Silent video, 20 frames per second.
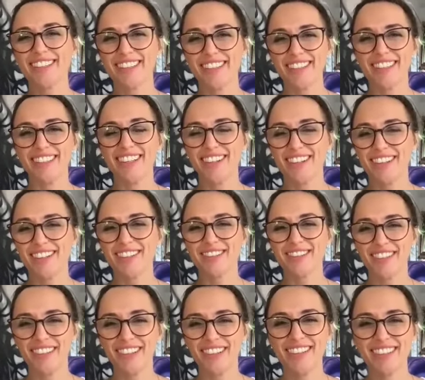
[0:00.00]
to hear as
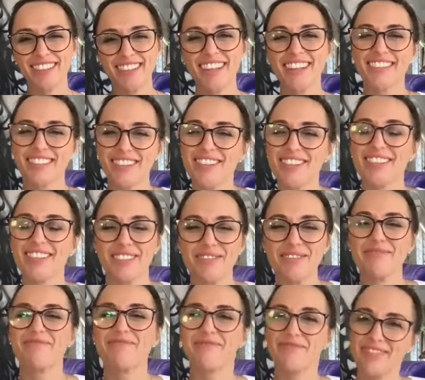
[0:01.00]
mm-hmm. well. That's
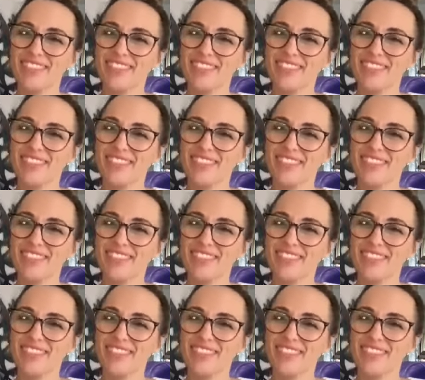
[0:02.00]
awesome.